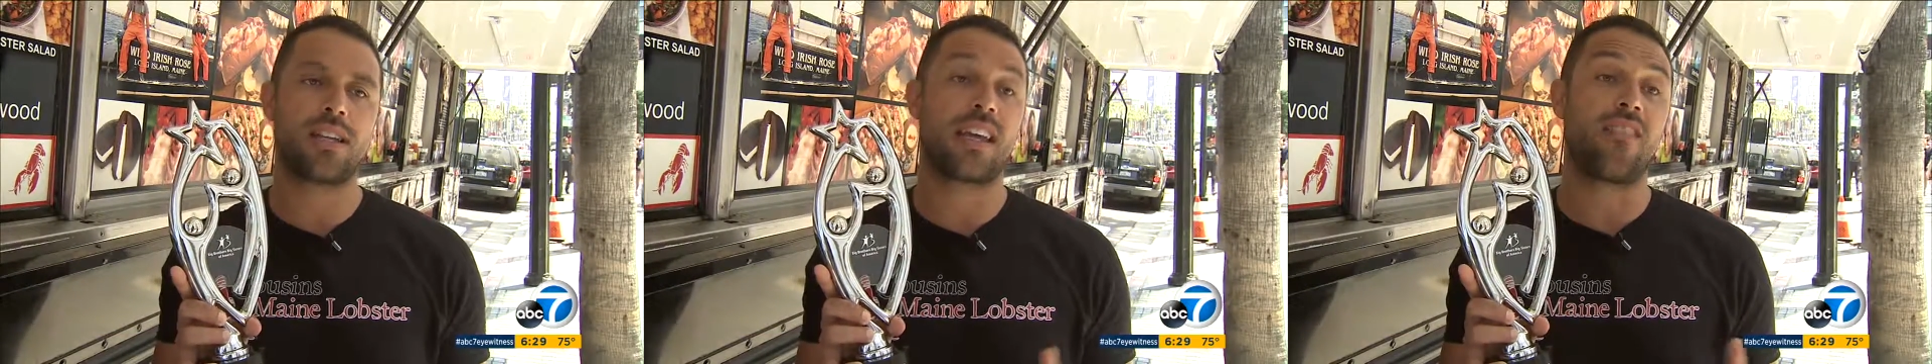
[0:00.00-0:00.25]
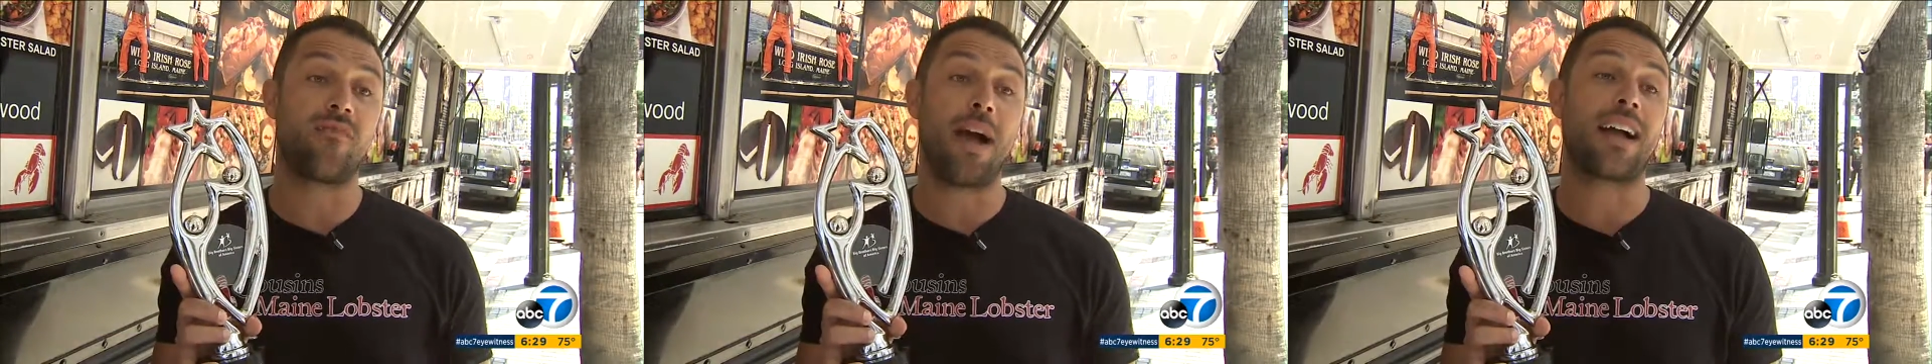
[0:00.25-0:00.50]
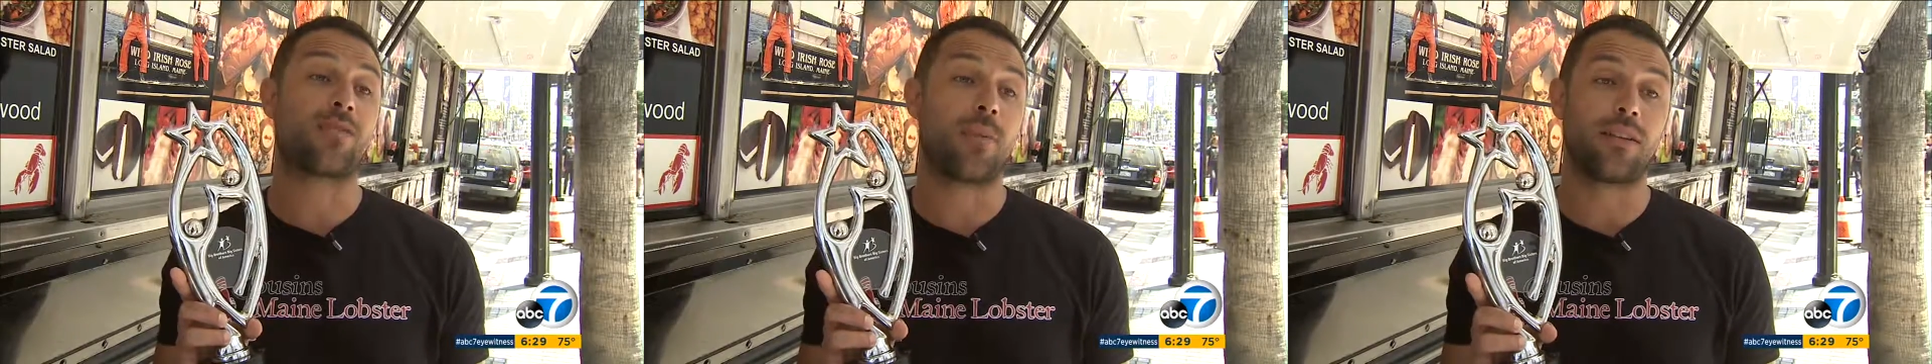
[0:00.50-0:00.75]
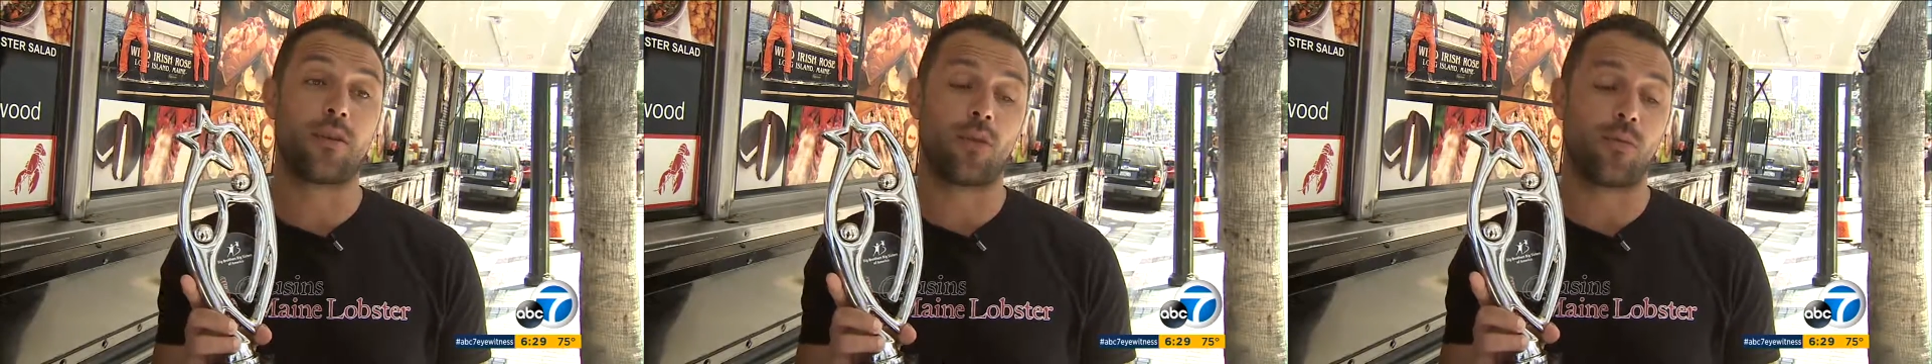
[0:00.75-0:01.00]
to give back to
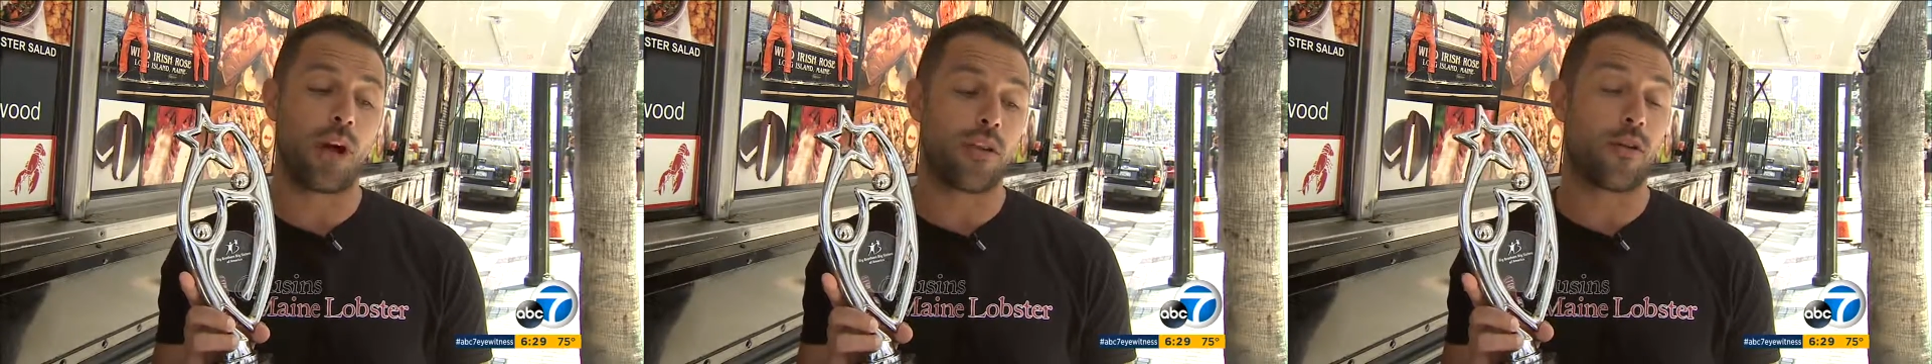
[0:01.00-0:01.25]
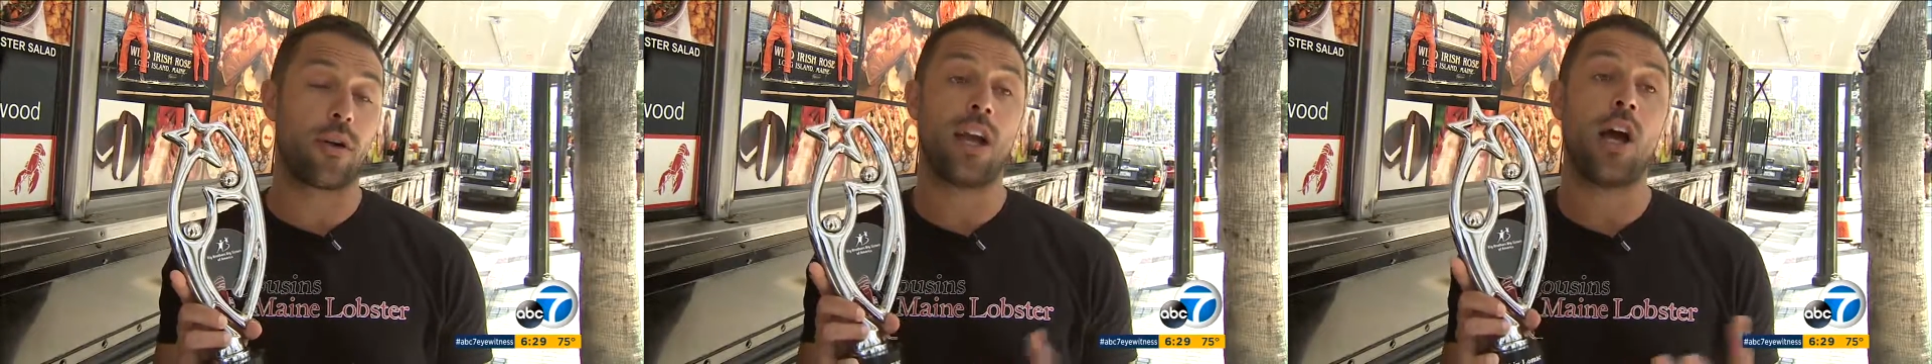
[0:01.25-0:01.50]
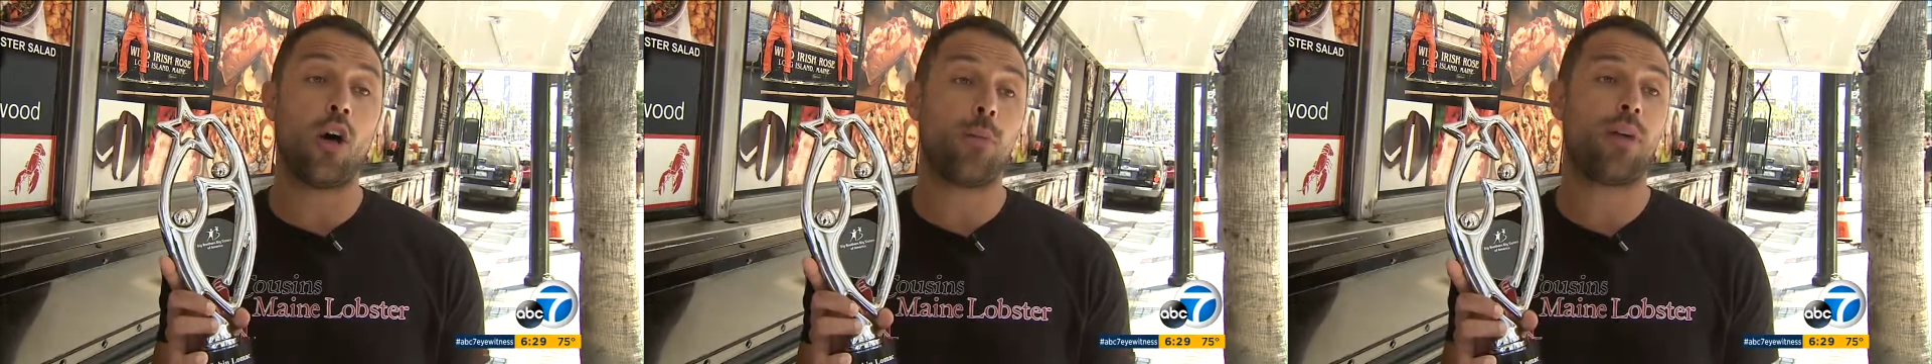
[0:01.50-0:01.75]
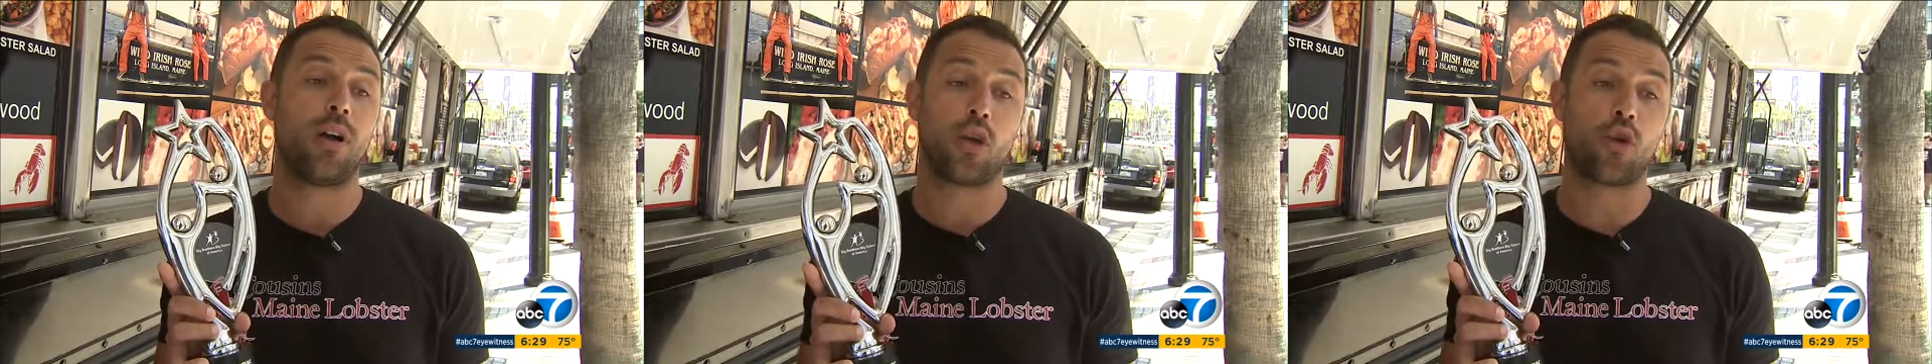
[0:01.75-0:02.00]
my little brother and help
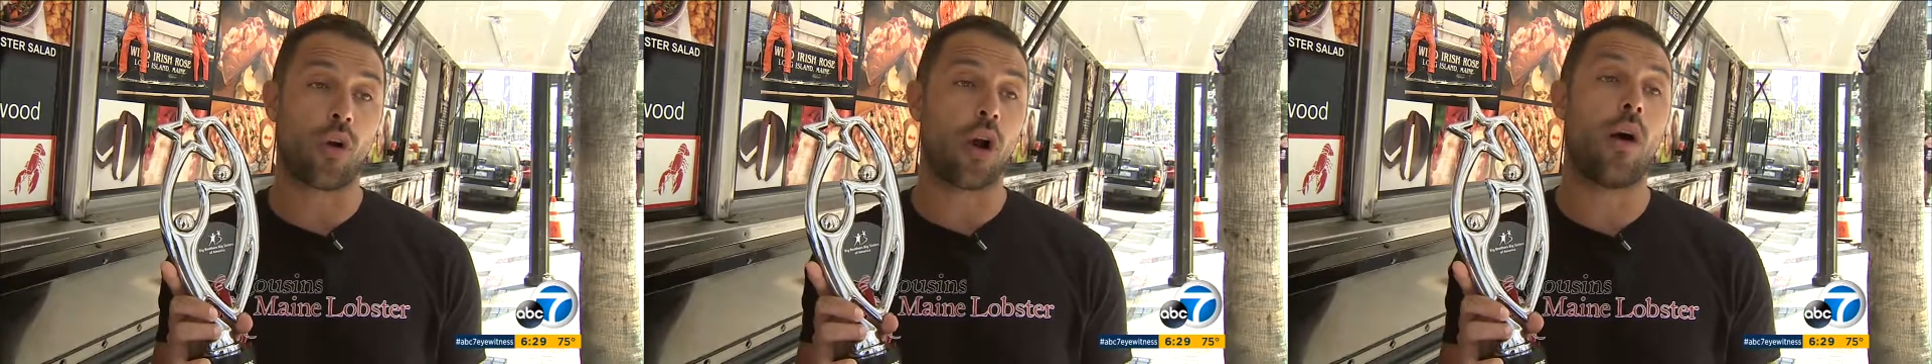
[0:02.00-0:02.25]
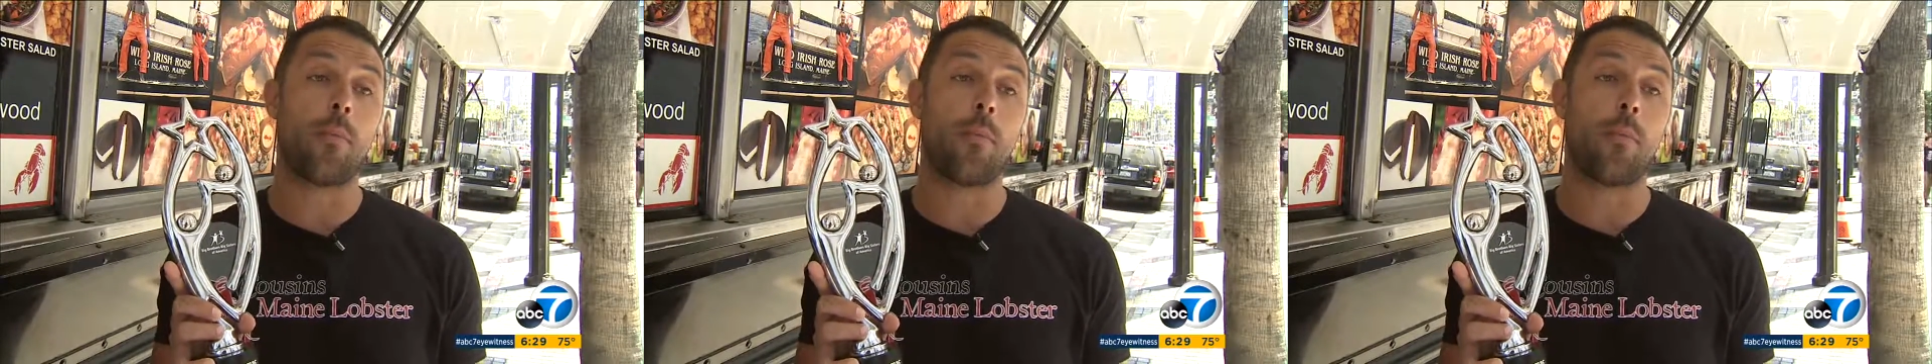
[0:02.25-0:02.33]
grow.